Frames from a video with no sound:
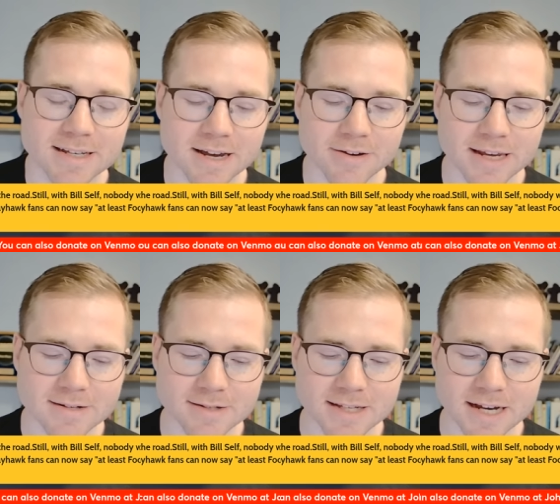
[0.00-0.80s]
to count
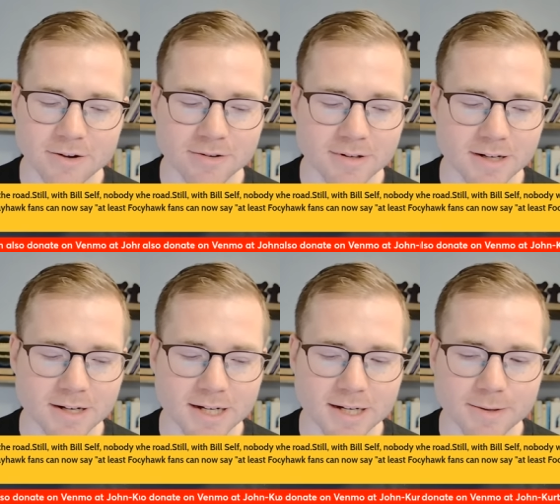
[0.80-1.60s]
Kansas out.
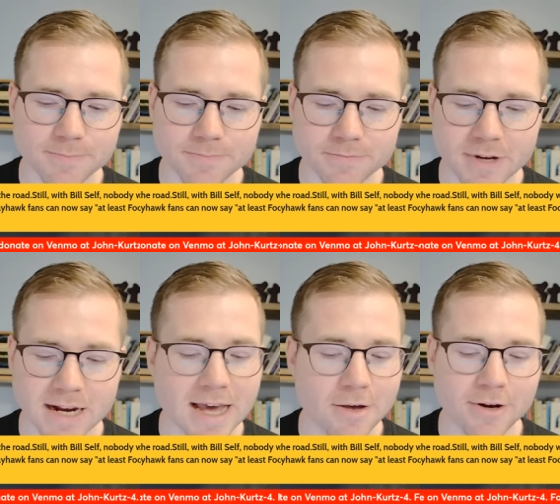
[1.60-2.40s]

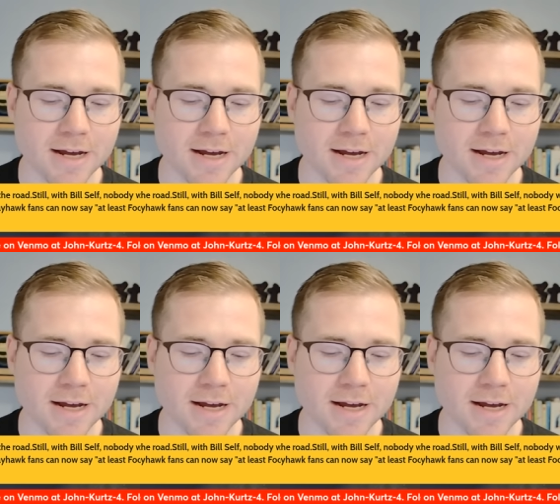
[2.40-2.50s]
And Alan,